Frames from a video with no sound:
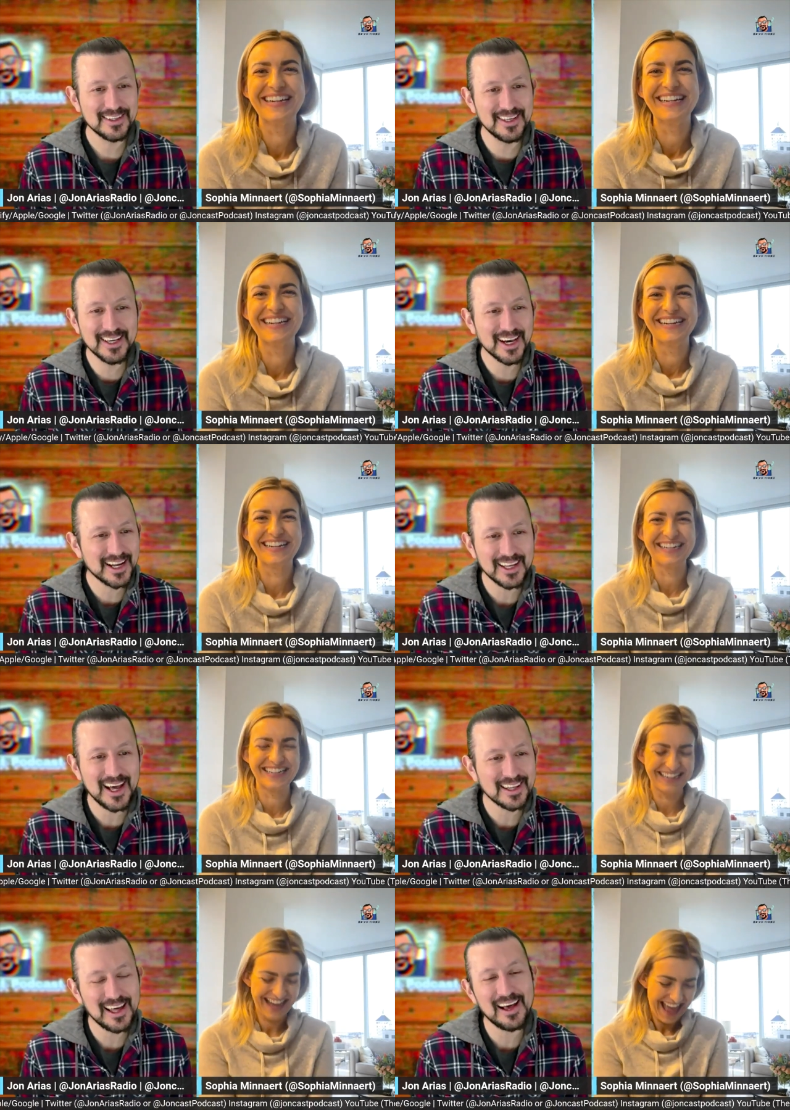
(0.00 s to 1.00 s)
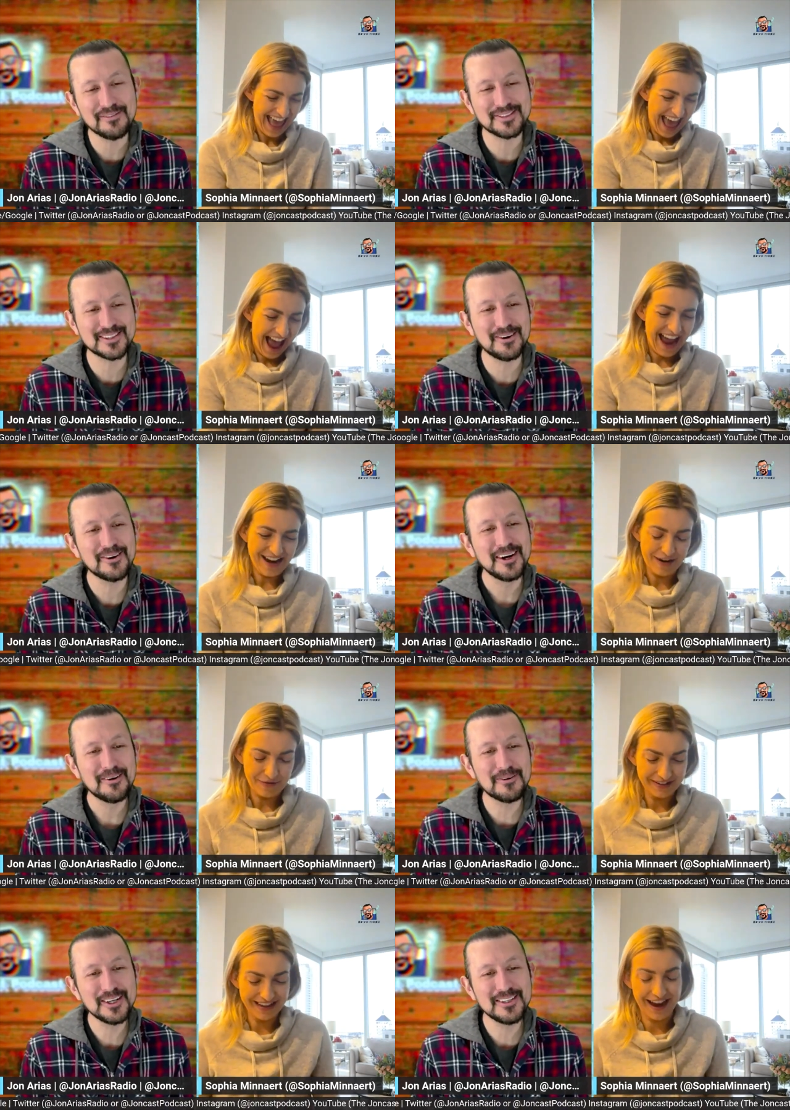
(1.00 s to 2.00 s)
Speaker 1: you got a lot left. So I,
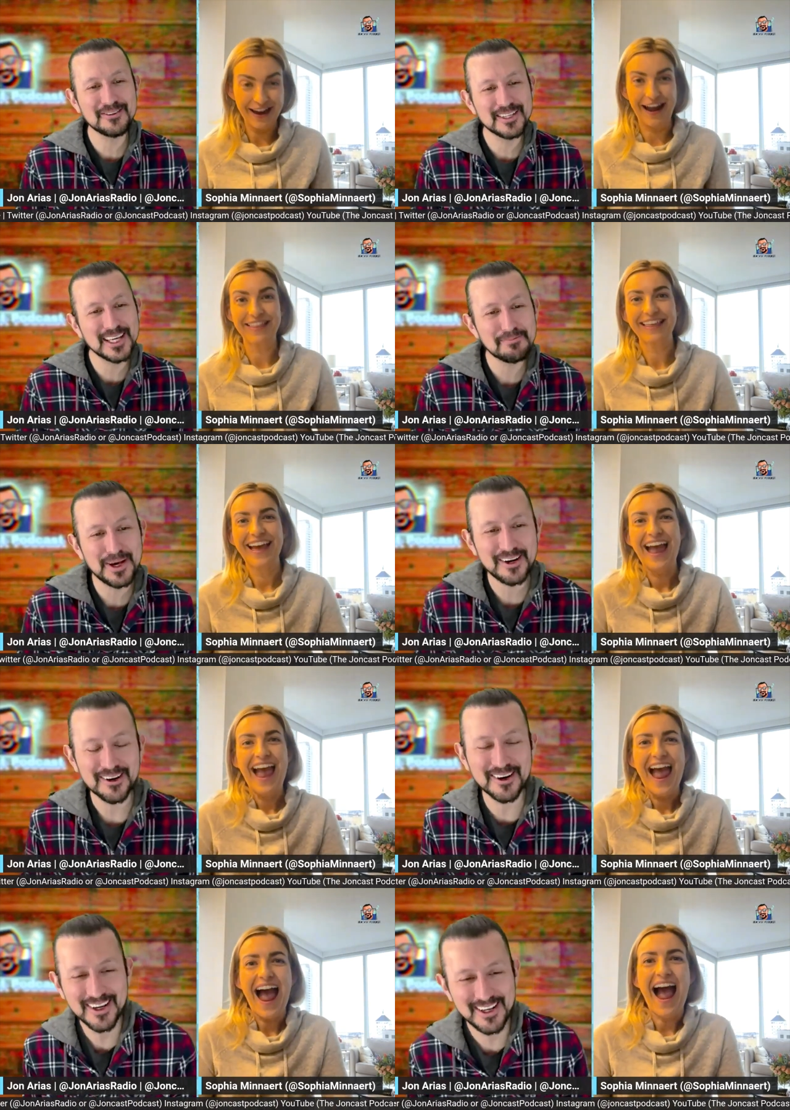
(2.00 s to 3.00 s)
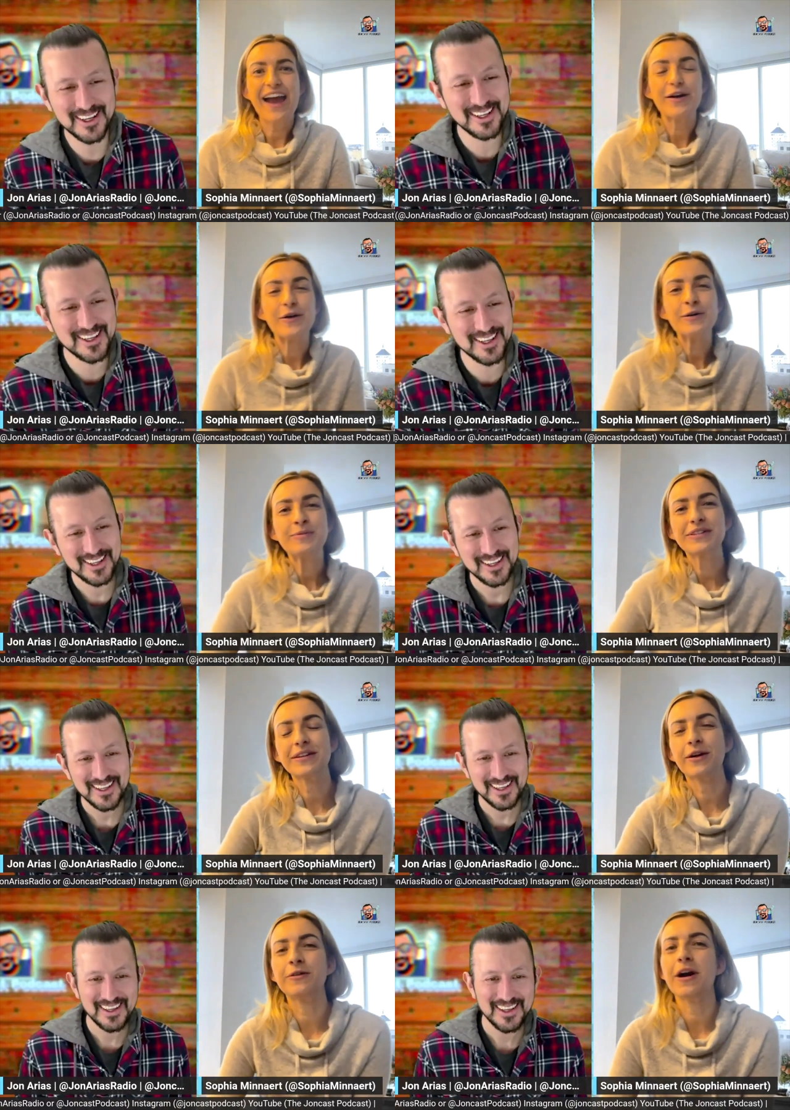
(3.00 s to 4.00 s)
what are well, you doing yeah, to get I, better?
Speaker 2: I hope
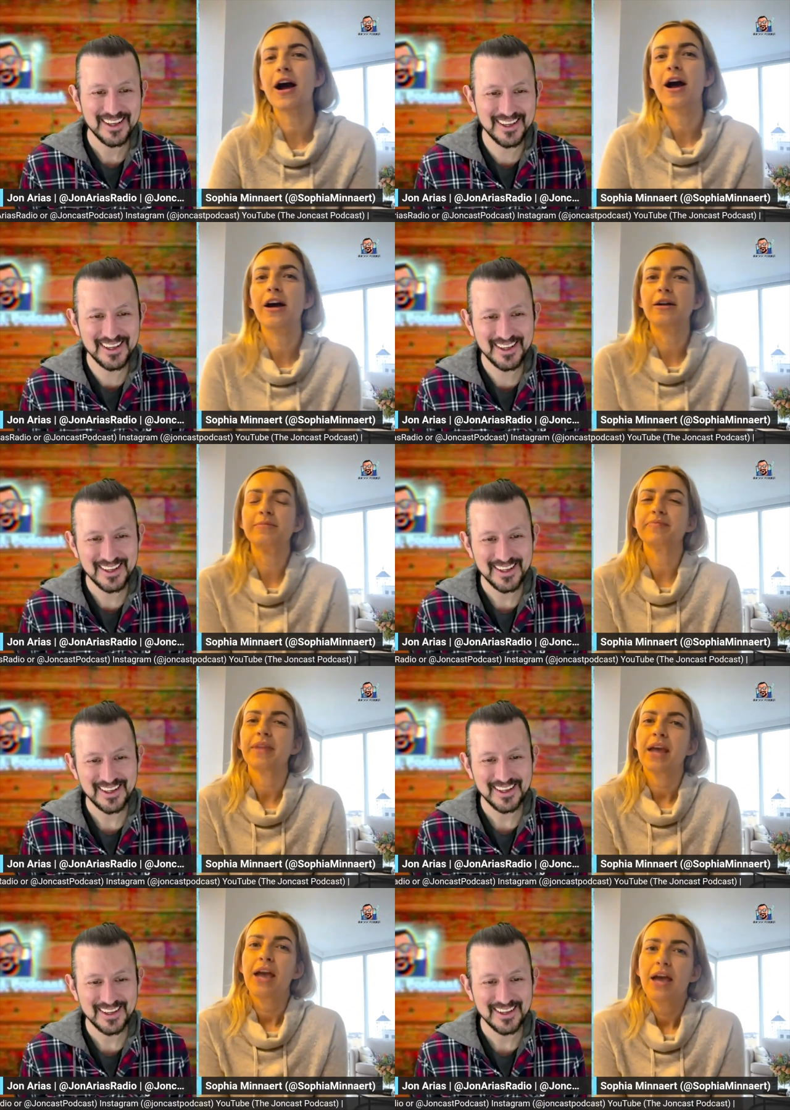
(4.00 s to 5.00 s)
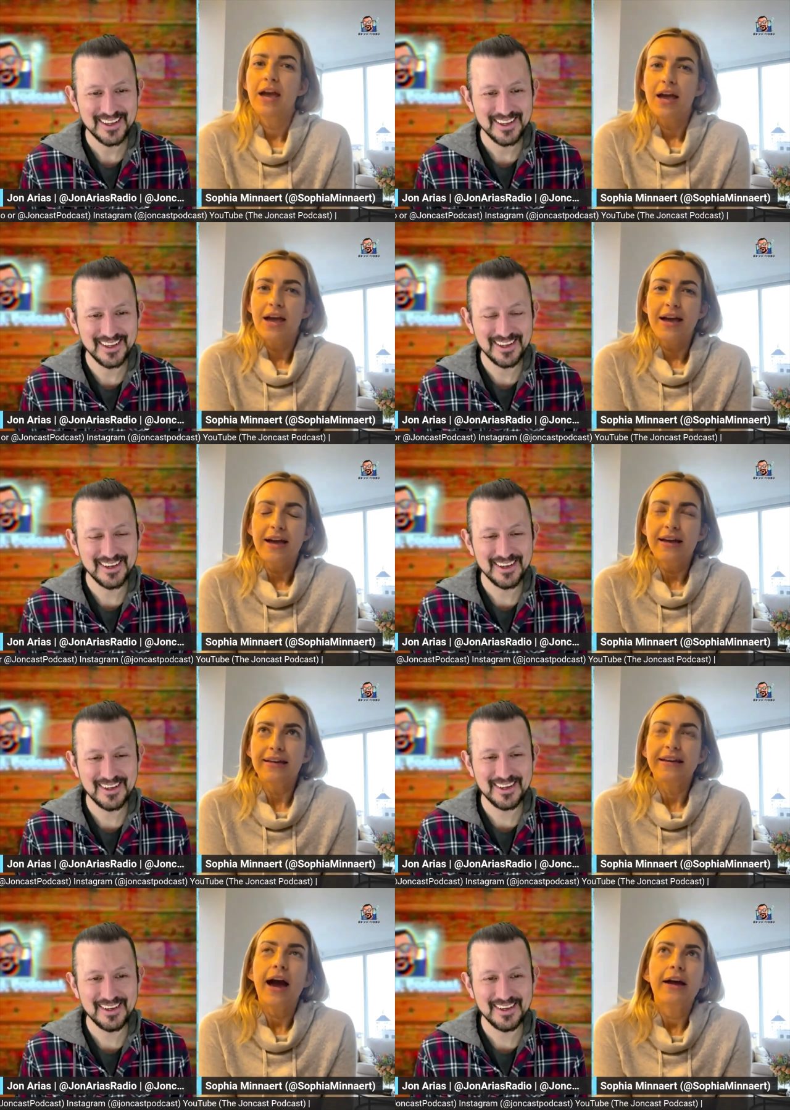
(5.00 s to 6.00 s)
so. Um,
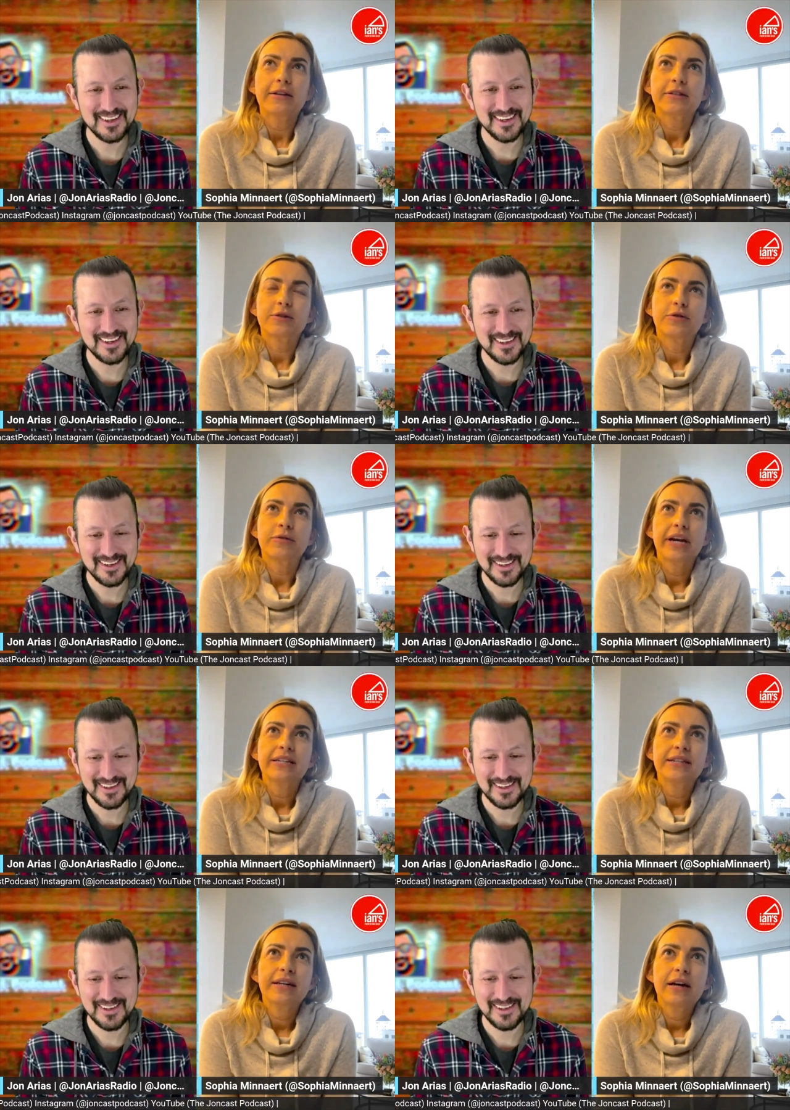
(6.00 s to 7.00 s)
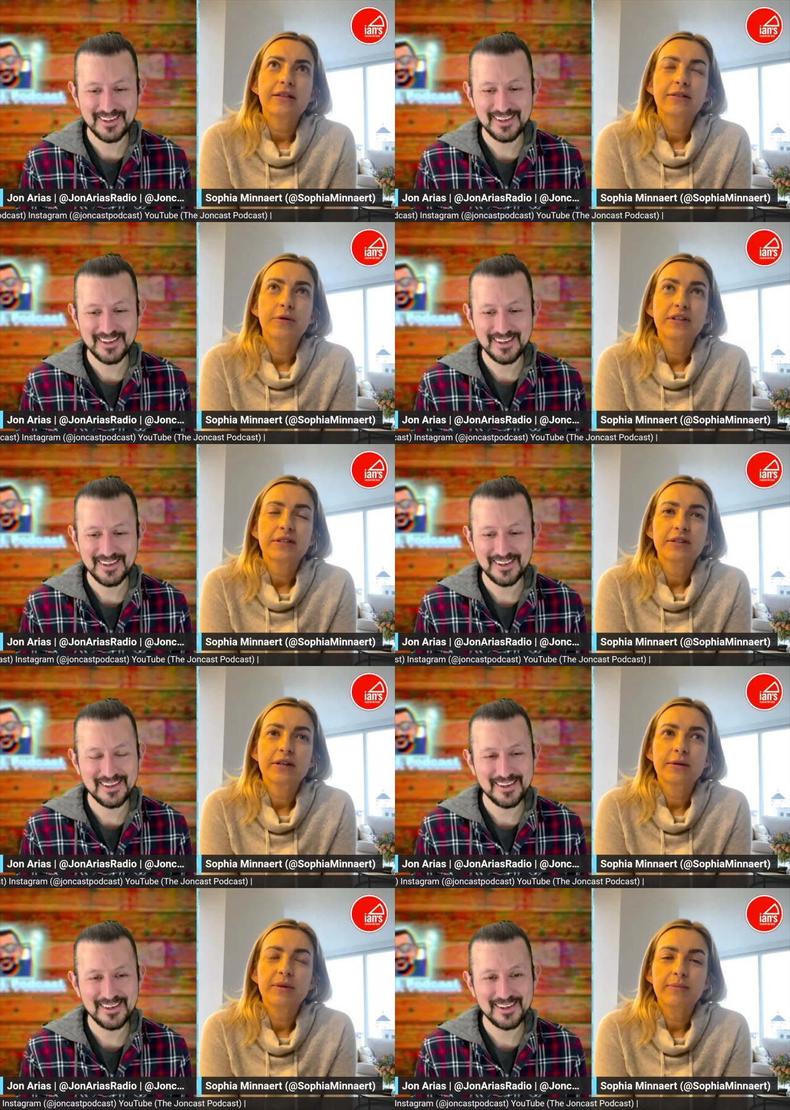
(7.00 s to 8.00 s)
yeah, it's crazy. So this is
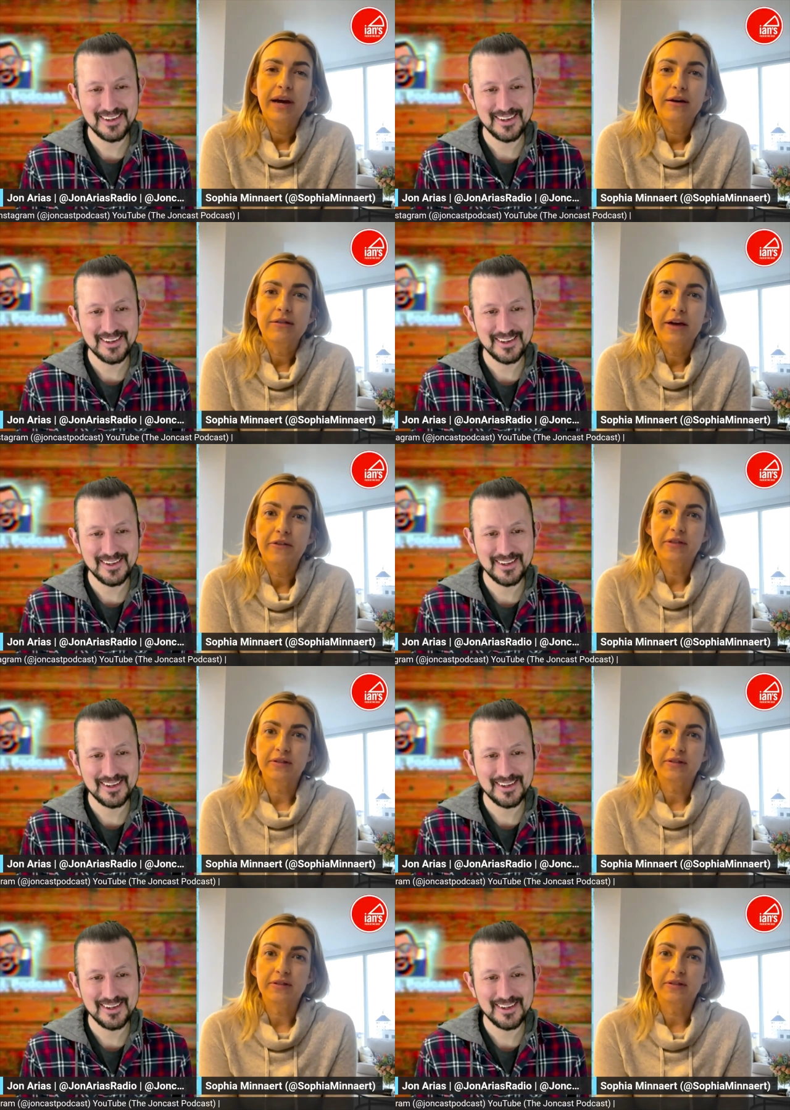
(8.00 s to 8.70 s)
going to be my 11th